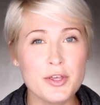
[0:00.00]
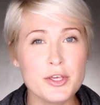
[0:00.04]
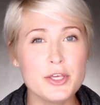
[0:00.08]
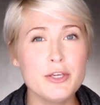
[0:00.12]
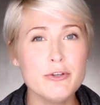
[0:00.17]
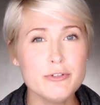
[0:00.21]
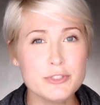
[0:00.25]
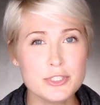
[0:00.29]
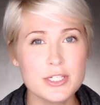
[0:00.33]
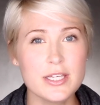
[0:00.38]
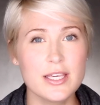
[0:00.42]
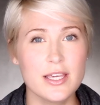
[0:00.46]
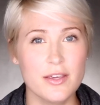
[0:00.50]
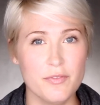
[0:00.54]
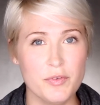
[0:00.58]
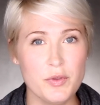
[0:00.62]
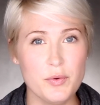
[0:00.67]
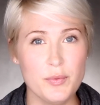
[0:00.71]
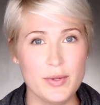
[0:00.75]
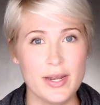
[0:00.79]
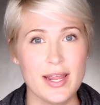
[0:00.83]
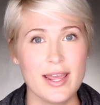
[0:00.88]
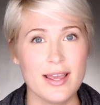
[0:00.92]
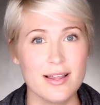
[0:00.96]
they'll usually give
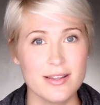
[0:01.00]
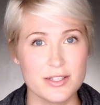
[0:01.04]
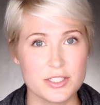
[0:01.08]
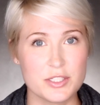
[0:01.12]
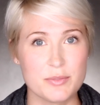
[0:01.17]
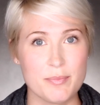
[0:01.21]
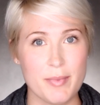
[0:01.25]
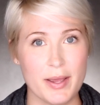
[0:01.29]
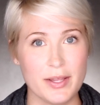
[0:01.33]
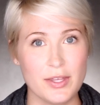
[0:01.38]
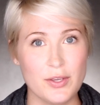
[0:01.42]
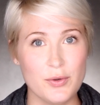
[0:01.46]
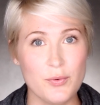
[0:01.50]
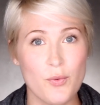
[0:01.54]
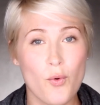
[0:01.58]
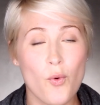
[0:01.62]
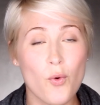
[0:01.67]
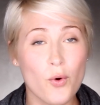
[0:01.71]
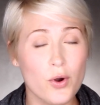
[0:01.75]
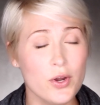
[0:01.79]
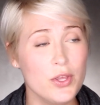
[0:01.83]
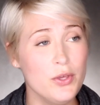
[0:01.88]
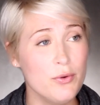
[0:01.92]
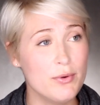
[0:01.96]
you an English menu,
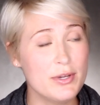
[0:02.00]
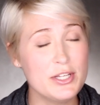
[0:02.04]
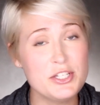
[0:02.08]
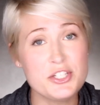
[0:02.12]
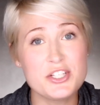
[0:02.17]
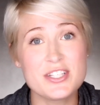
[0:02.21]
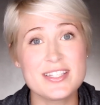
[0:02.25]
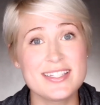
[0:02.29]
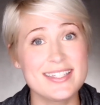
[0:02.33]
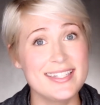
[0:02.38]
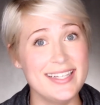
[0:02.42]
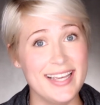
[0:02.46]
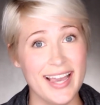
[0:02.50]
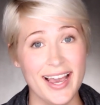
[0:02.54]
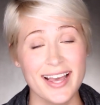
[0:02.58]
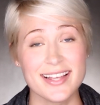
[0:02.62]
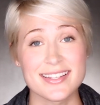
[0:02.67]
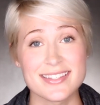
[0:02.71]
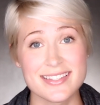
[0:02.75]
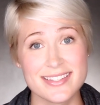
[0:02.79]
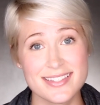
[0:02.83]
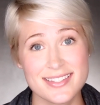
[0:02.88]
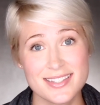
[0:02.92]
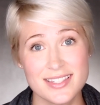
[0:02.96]
or you can just
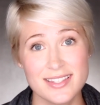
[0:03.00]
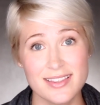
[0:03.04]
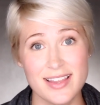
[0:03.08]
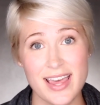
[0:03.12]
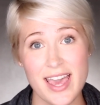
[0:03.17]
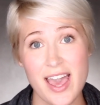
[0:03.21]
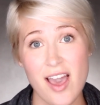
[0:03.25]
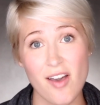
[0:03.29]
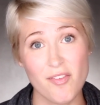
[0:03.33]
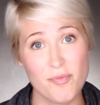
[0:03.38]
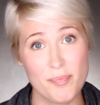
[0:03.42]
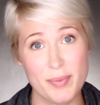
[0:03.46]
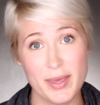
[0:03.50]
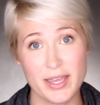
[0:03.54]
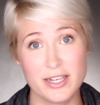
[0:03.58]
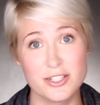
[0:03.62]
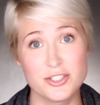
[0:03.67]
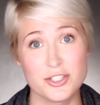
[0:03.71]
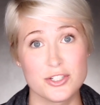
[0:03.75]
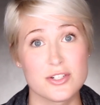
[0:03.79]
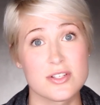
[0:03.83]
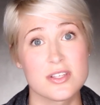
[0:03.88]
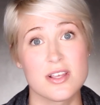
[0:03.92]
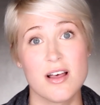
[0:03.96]
guess. They have
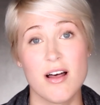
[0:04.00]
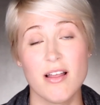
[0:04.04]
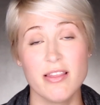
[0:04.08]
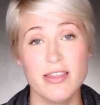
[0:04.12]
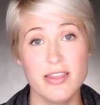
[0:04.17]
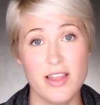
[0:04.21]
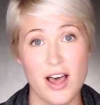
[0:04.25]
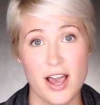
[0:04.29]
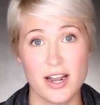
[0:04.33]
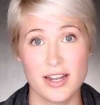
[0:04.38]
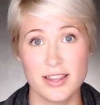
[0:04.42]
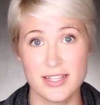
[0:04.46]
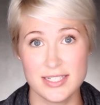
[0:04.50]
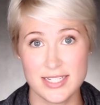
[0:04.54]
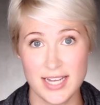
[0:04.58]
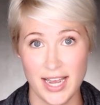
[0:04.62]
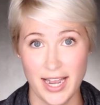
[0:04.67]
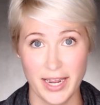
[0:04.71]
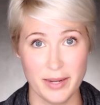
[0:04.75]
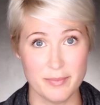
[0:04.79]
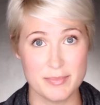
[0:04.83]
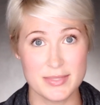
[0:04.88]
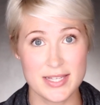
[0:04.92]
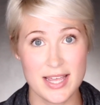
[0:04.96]
pictures a lot of the
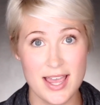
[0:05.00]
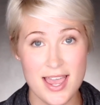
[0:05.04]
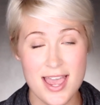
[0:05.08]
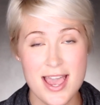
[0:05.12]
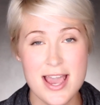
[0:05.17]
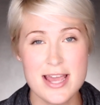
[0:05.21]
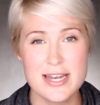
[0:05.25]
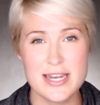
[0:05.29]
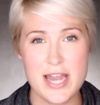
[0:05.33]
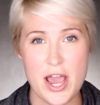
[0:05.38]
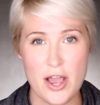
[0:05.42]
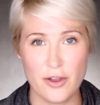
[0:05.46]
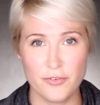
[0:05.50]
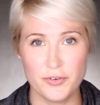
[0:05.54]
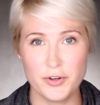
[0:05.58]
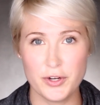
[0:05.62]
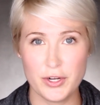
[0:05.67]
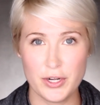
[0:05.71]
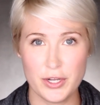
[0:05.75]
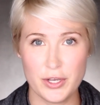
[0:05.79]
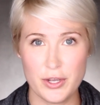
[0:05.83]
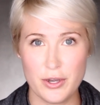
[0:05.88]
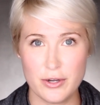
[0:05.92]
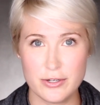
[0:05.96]
times. Now, if you're
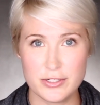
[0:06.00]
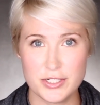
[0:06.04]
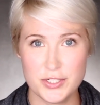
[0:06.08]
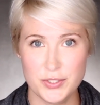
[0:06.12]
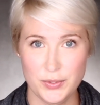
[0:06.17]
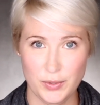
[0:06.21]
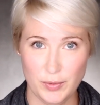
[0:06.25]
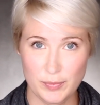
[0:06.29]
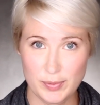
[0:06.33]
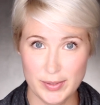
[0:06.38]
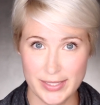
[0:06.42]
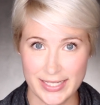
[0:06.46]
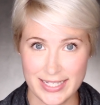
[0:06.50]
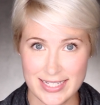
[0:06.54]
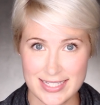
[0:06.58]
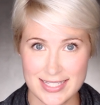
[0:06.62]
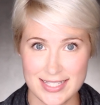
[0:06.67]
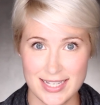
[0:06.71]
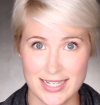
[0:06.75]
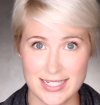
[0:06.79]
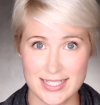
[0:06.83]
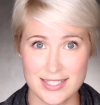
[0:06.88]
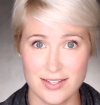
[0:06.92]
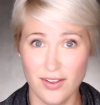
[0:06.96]
gonna go to a place
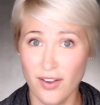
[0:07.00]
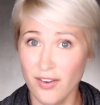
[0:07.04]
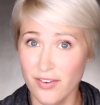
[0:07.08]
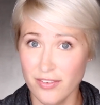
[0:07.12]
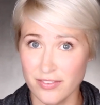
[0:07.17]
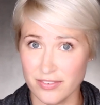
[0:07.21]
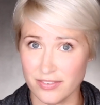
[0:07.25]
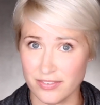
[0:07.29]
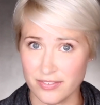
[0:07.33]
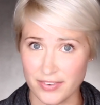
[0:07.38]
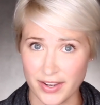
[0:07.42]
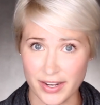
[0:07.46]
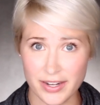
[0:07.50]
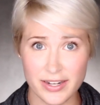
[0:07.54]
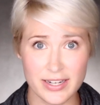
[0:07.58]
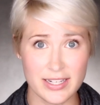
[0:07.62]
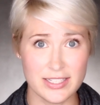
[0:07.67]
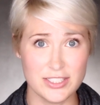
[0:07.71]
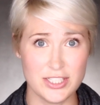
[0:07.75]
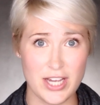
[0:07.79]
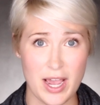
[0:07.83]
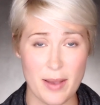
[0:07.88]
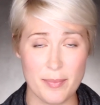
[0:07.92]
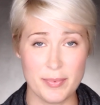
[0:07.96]
that's
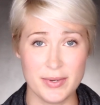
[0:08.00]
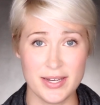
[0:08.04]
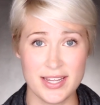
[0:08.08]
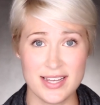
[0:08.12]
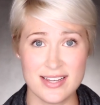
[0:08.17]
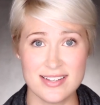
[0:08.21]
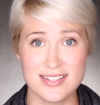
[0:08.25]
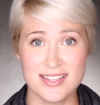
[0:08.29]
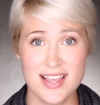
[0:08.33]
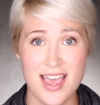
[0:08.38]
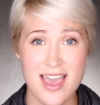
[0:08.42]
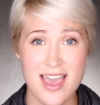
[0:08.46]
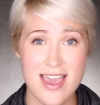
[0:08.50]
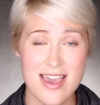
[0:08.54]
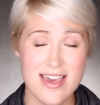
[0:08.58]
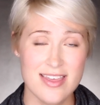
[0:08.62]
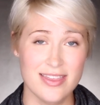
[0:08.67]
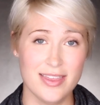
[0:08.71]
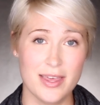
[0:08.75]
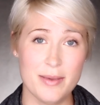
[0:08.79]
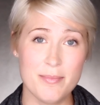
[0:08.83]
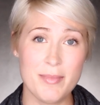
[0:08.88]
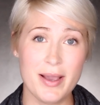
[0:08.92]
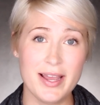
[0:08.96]
very Japanese,
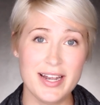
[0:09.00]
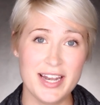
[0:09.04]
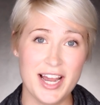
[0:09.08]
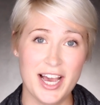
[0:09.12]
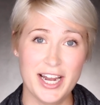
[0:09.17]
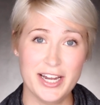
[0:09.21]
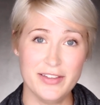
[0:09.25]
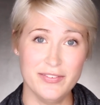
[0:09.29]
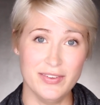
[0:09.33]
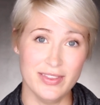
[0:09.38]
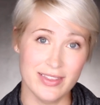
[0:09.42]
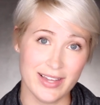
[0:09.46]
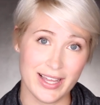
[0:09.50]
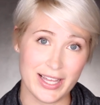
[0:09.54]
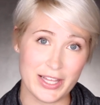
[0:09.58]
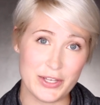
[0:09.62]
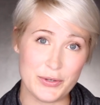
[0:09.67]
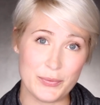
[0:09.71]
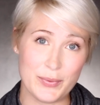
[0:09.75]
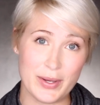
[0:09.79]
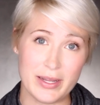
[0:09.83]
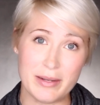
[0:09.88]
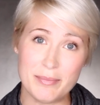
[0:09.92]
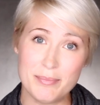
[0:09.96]
they might not even let
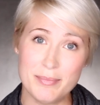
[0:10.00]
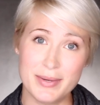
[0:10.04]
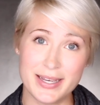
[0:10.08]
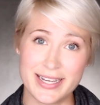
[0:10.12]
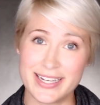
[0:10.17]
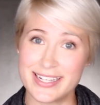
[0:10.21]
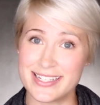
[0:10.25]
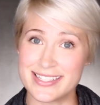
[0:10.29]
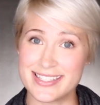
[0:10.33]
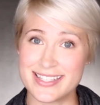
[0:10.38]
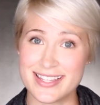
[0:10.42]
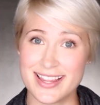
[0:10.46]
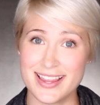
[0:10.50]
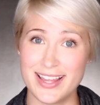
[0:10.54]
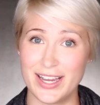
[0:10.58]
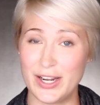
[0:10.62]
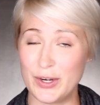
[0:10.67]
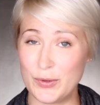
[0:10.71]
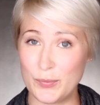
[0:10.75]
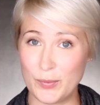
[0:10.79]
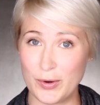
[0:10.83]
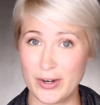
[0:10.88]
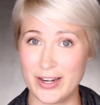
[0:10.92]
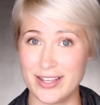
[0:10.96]
you in because
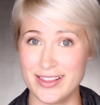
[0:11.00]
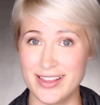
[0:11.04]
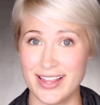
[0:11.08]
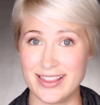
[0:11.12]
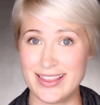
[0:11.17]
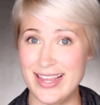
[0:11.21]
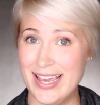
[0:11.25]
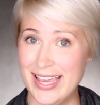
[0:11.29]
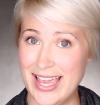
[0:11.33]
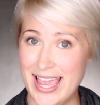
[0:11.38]
they're worried that they